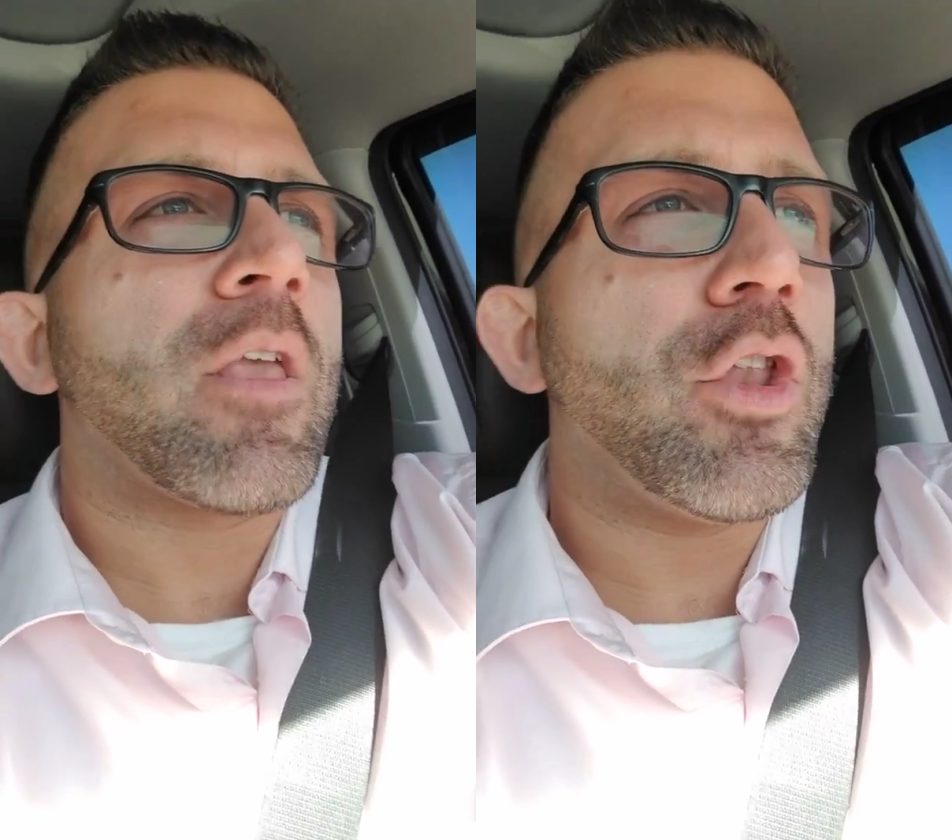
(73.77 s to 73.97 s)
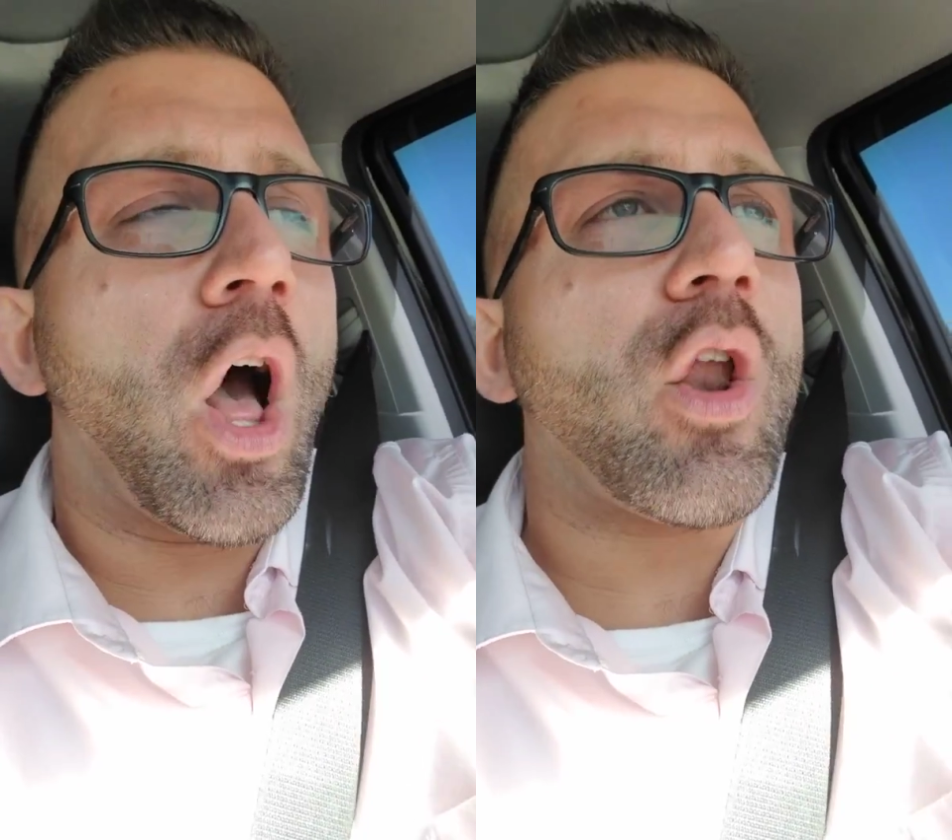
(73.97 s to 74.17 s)

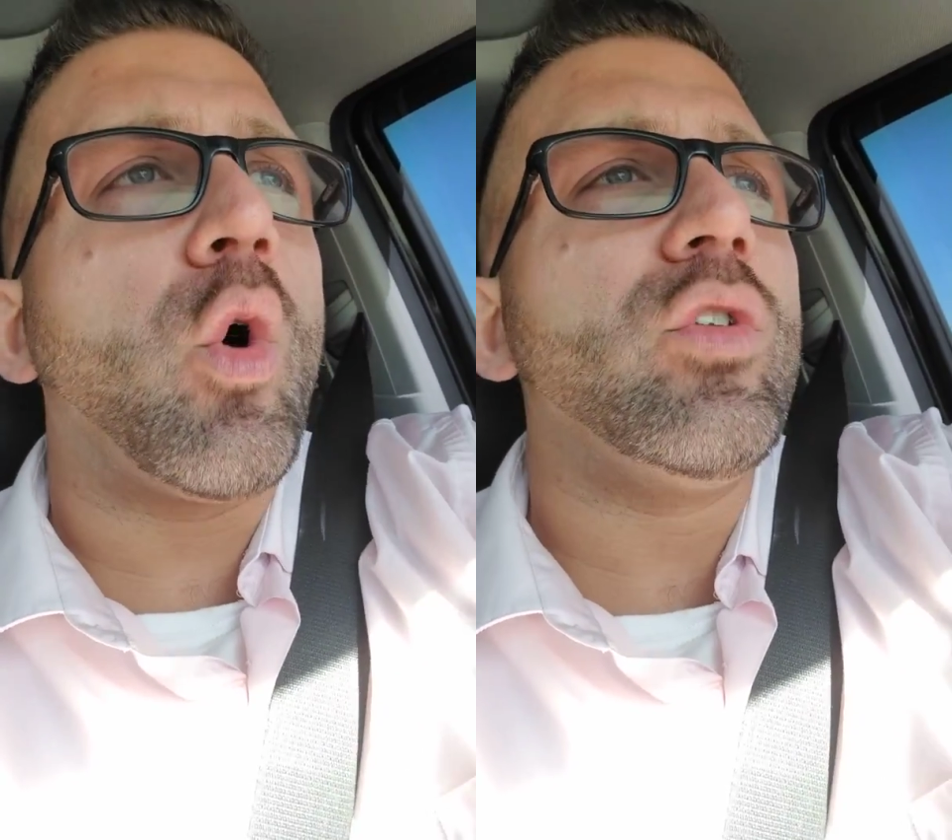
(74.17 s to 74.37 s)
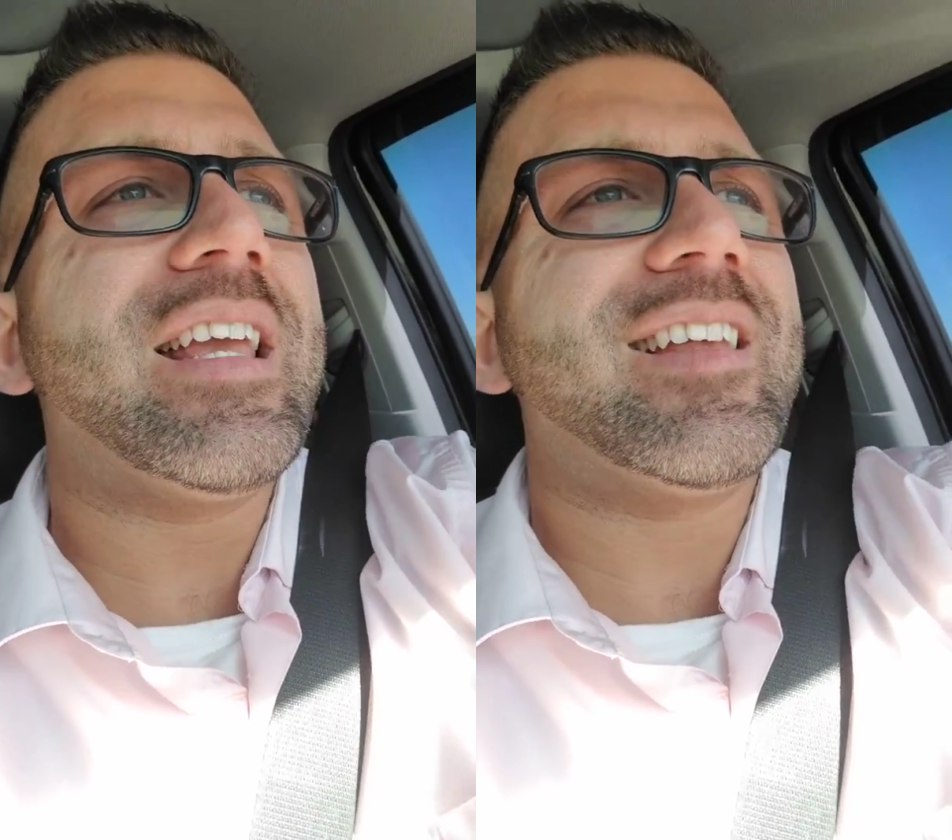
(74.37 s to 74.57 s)
not
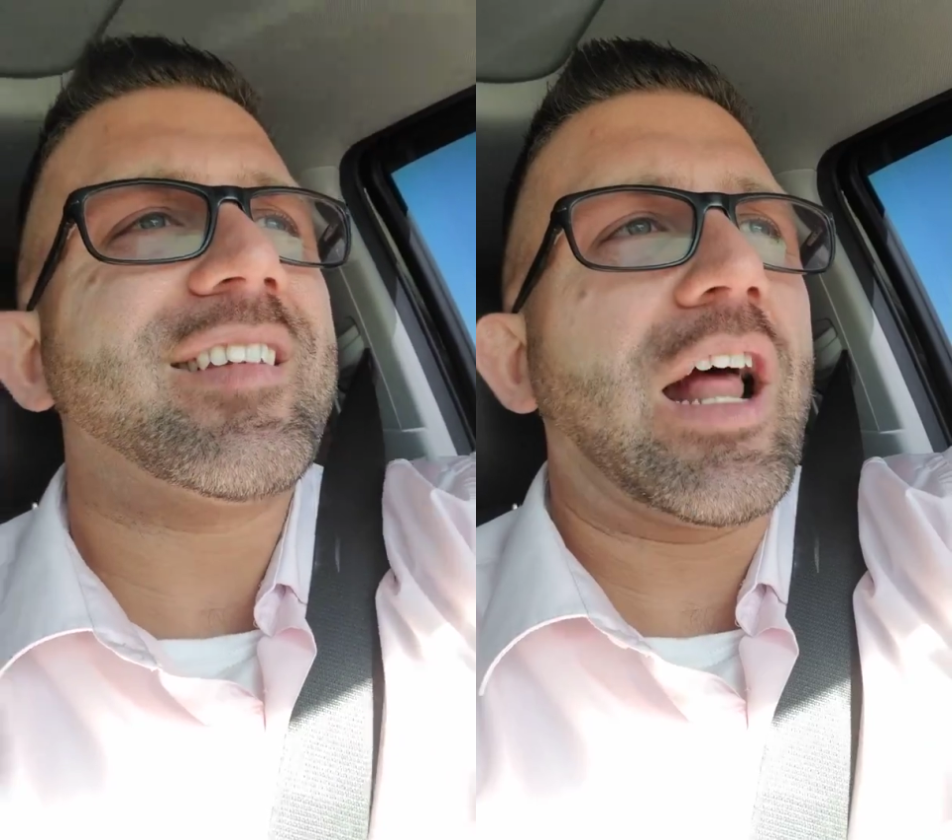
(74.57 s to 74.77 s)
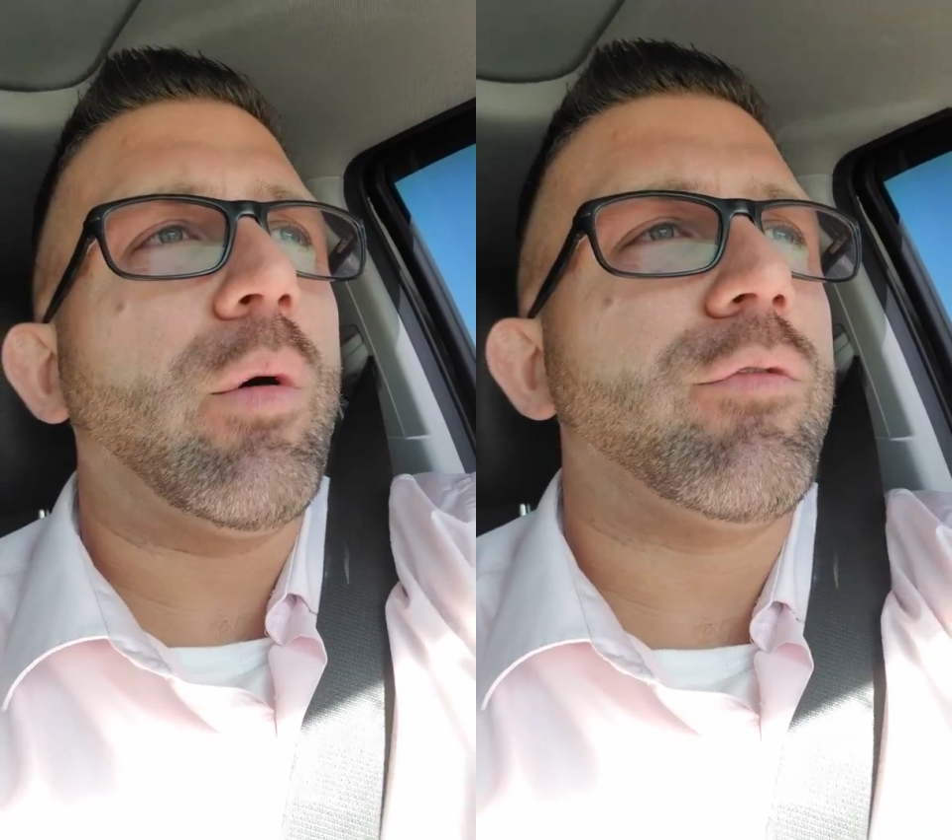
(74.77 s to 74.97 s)
only is
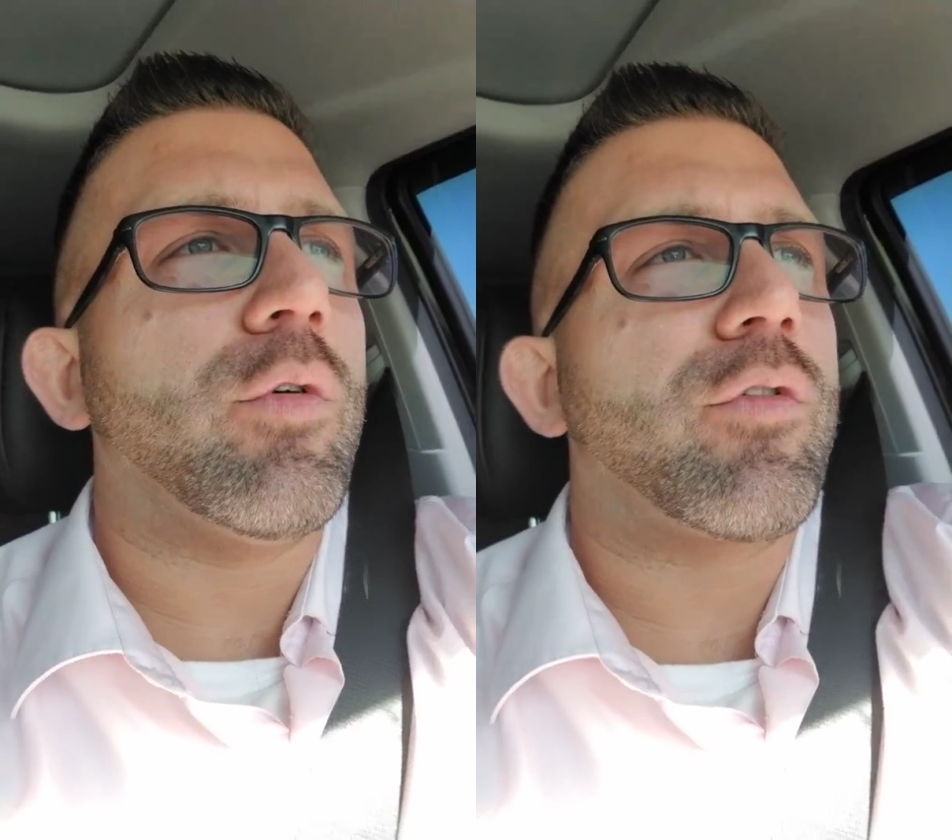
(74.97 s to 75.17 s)
it helpful